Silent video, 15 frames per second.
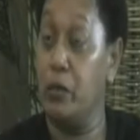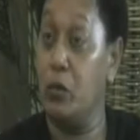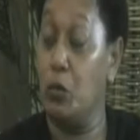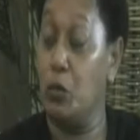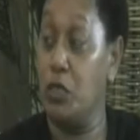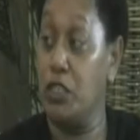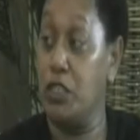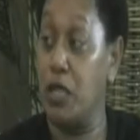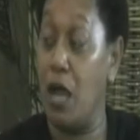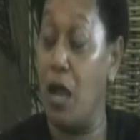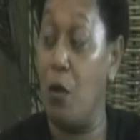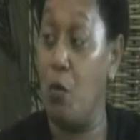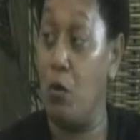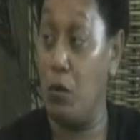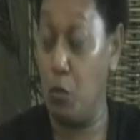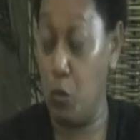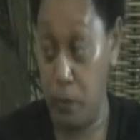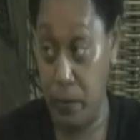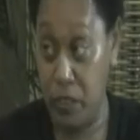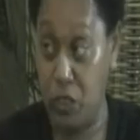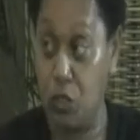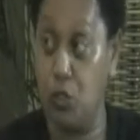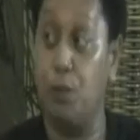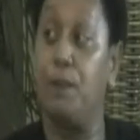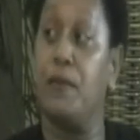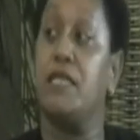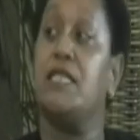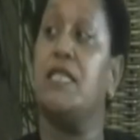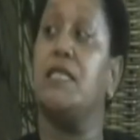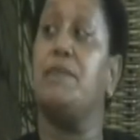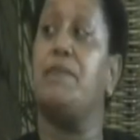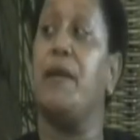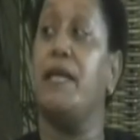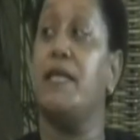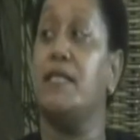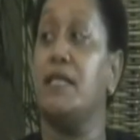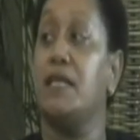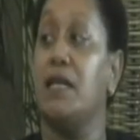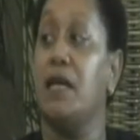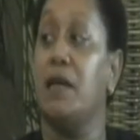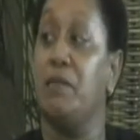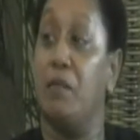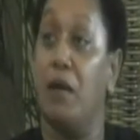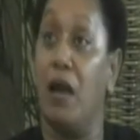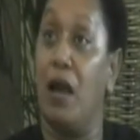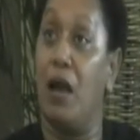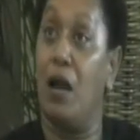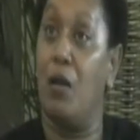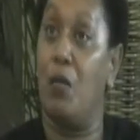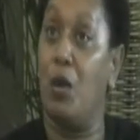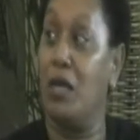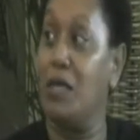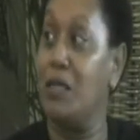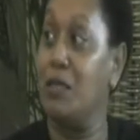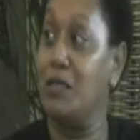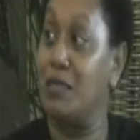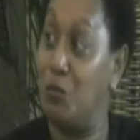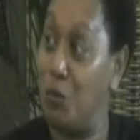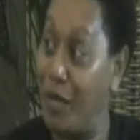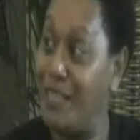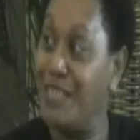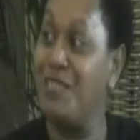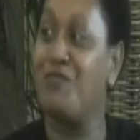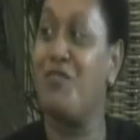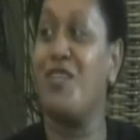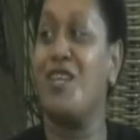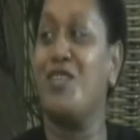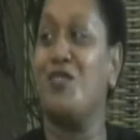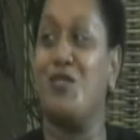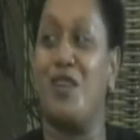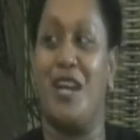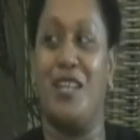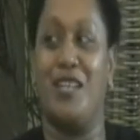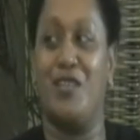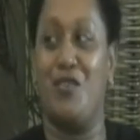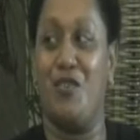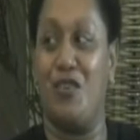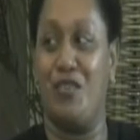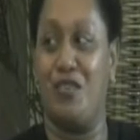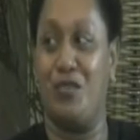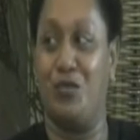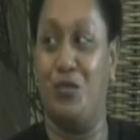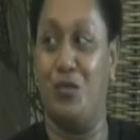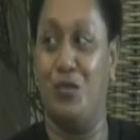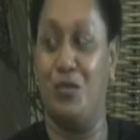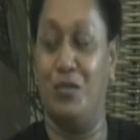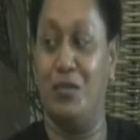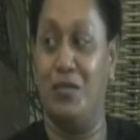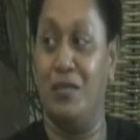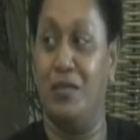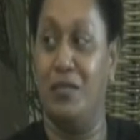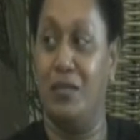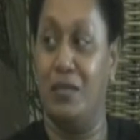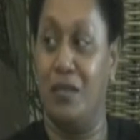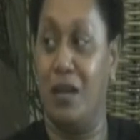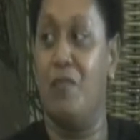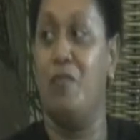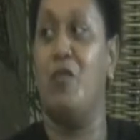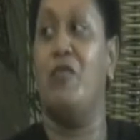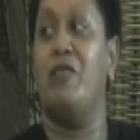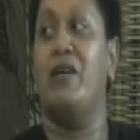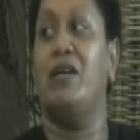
which a woman should participate while waiting for the Turangani Koro to come over.